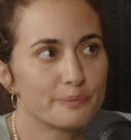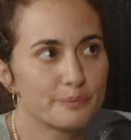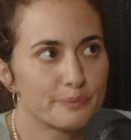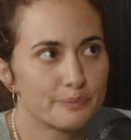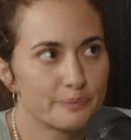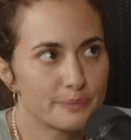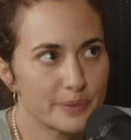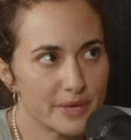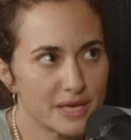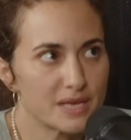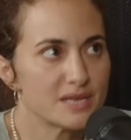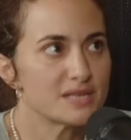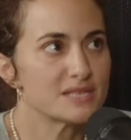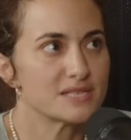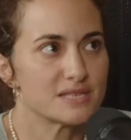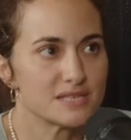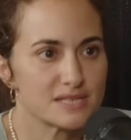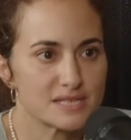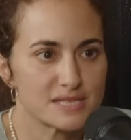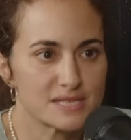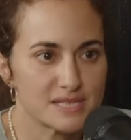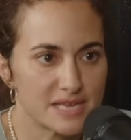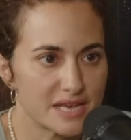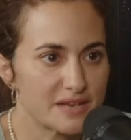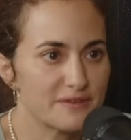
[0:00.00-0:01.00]
peace and
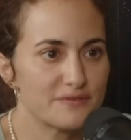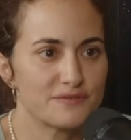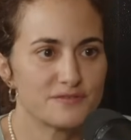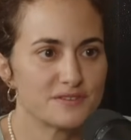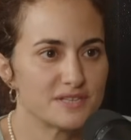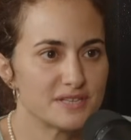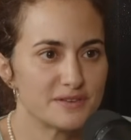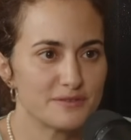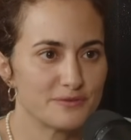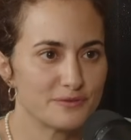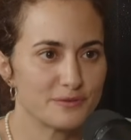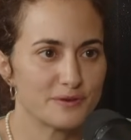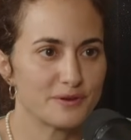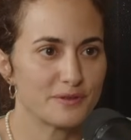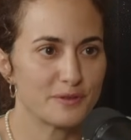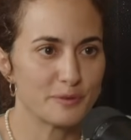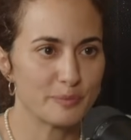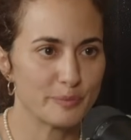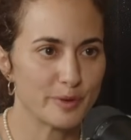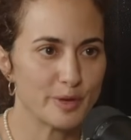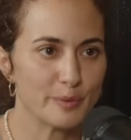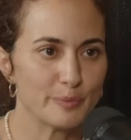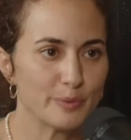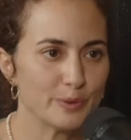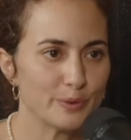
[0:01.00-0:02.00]
safety for the
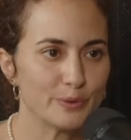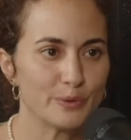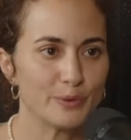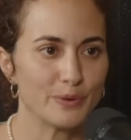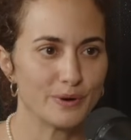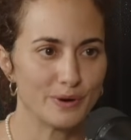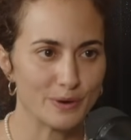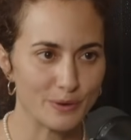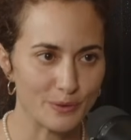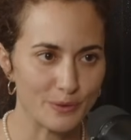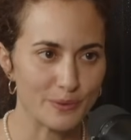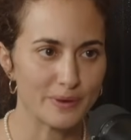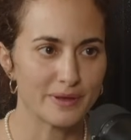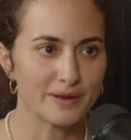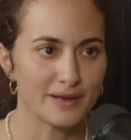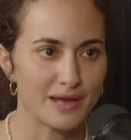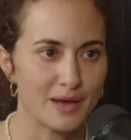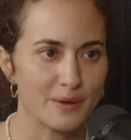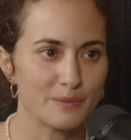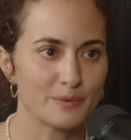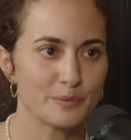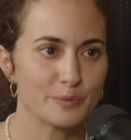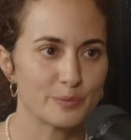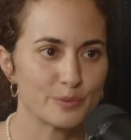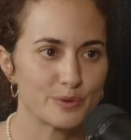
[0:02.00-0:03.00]
people who are going now
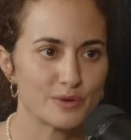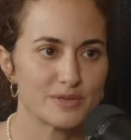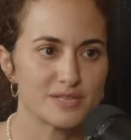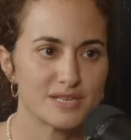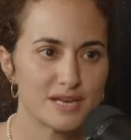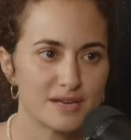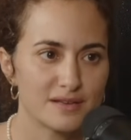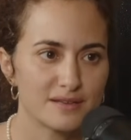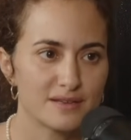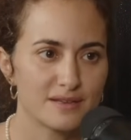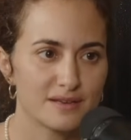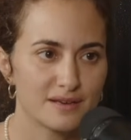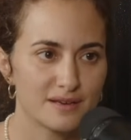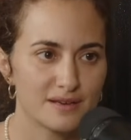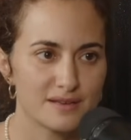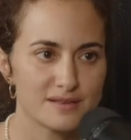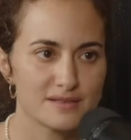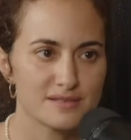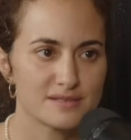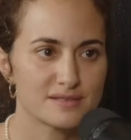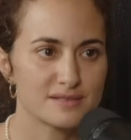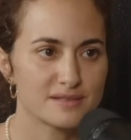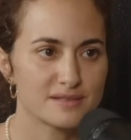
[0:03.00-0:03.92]
and protecting us.